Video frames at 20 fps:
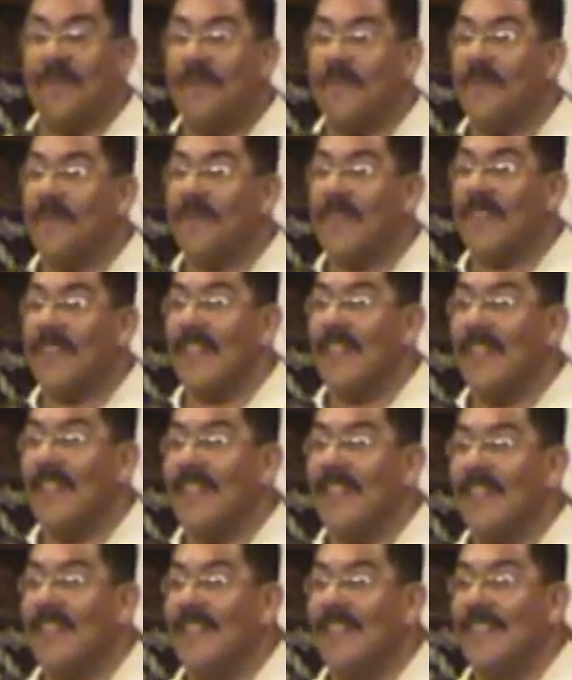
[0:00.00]
Amen.
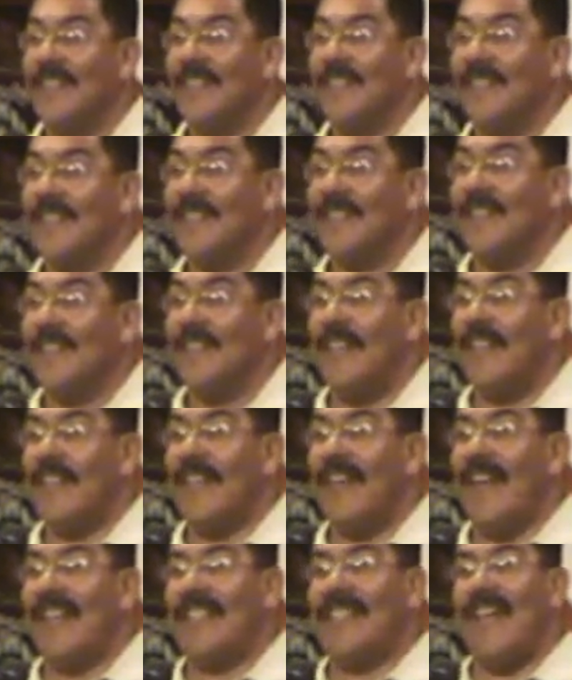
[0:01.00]
And
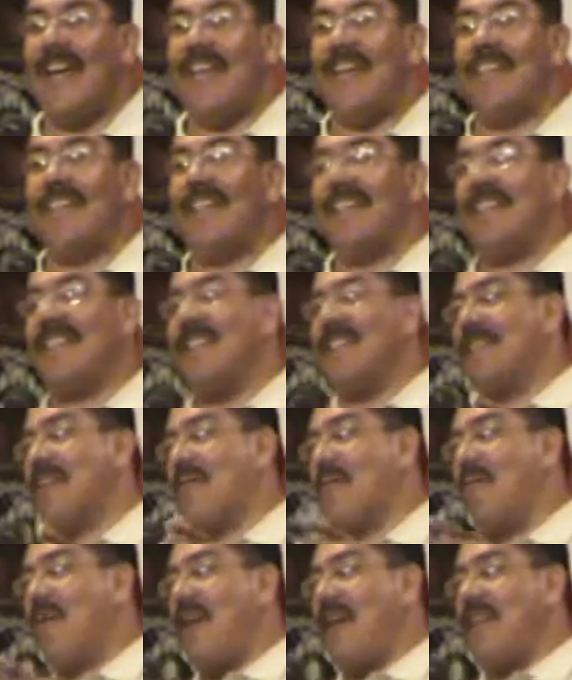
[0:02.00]
can I tell you this? There's a
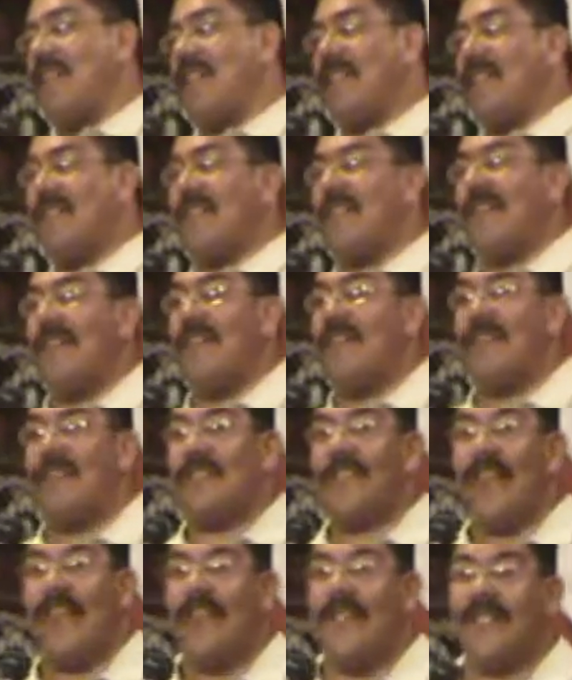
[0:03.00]
process in your
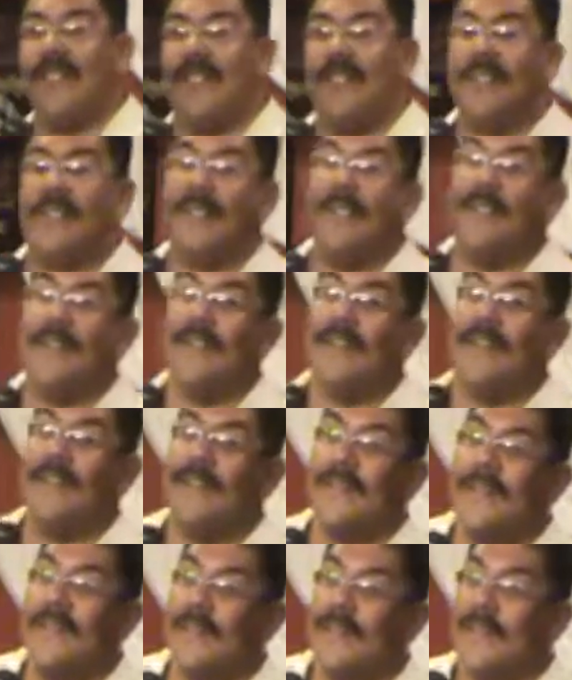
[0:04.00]
change.
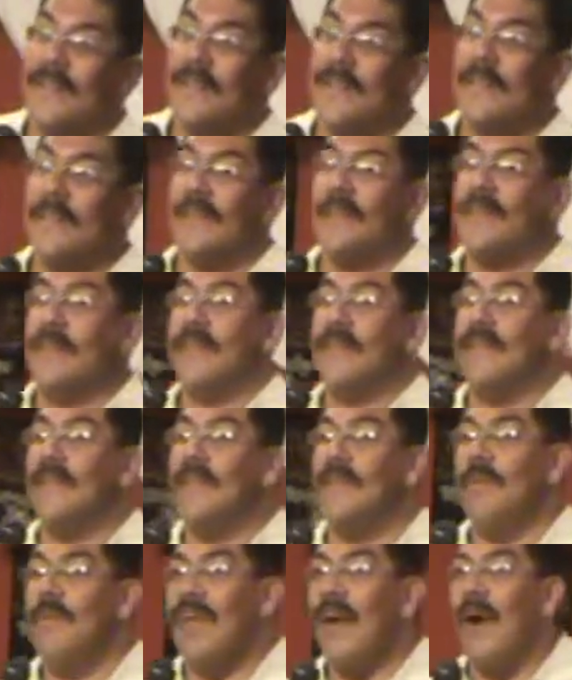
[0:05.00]
Amen.
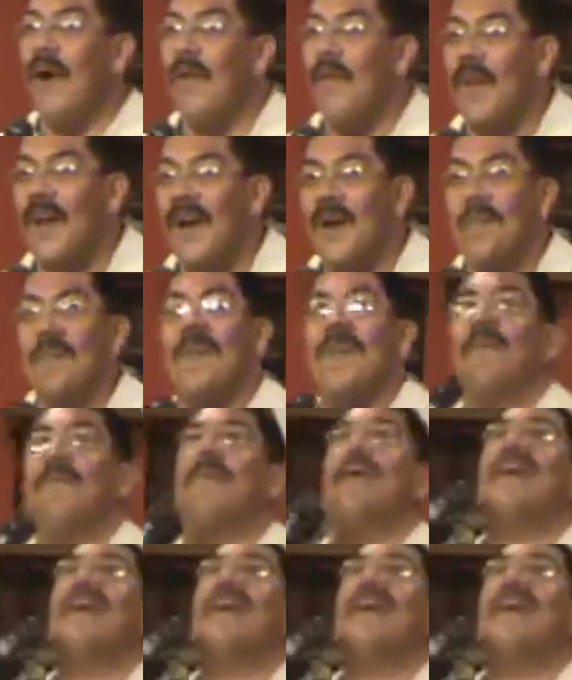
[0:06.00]
We all want to be